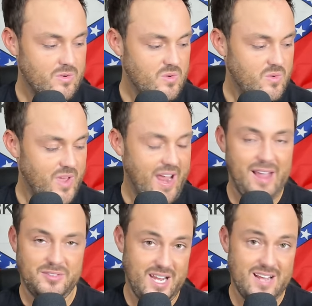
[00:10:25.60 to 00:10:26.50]
They
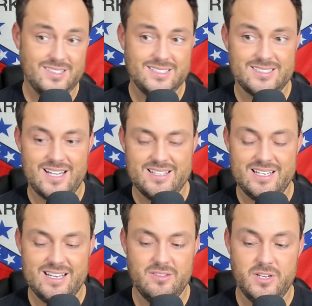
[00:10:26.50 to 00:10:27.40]
have talent. I think
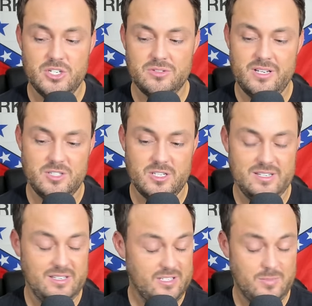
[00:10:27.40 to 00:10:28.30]
individually,
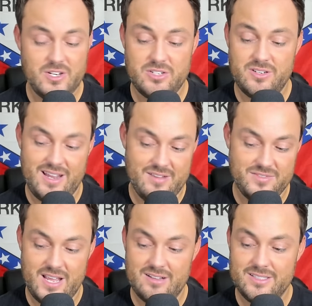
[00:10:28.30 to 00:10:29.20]
and especially, they have
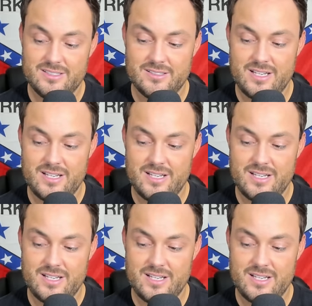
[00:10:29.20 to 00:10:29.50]
talent.